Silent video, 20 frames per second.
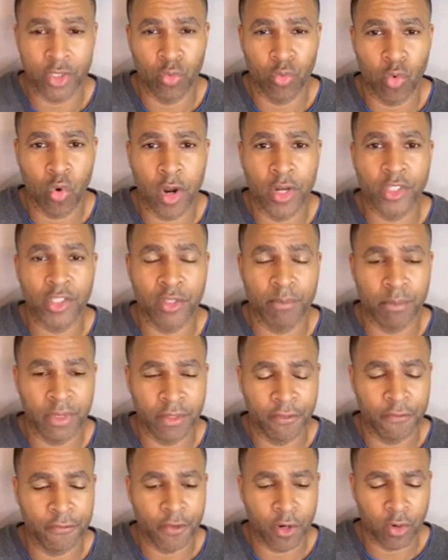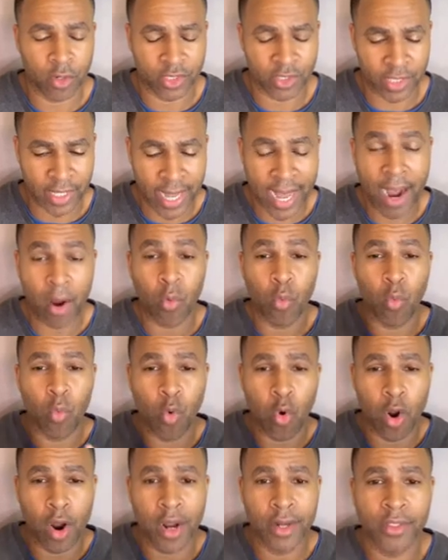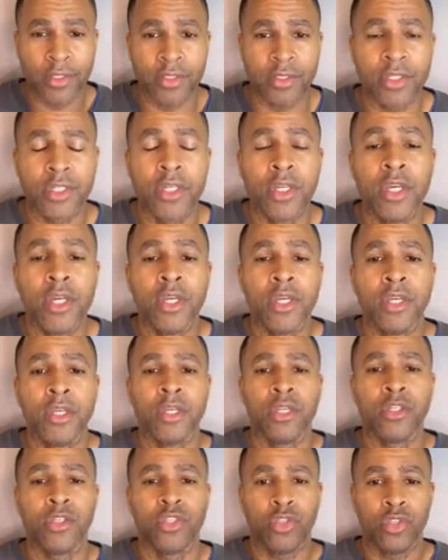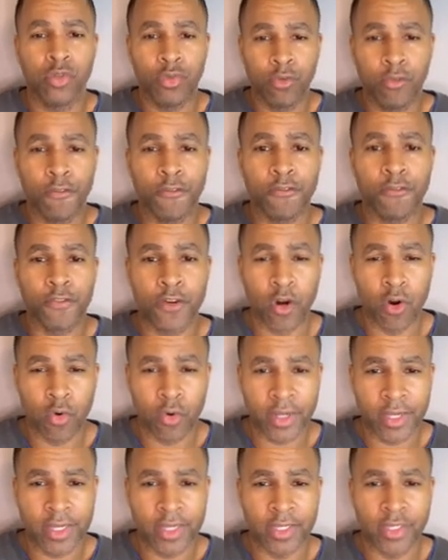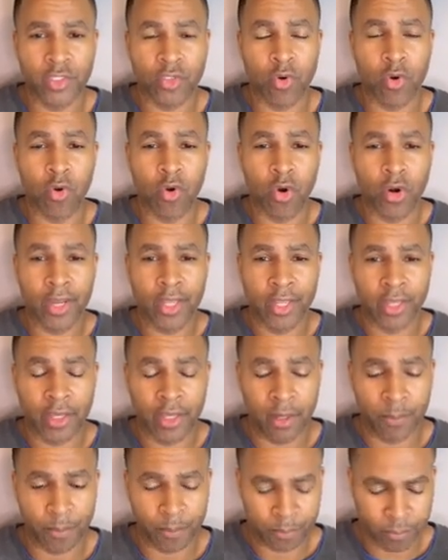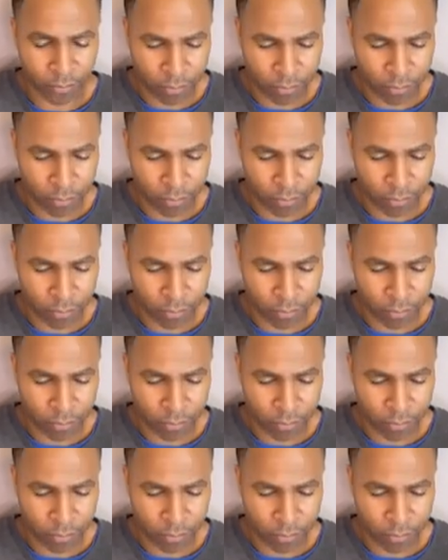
You want to be focused. God wants you focus on Him,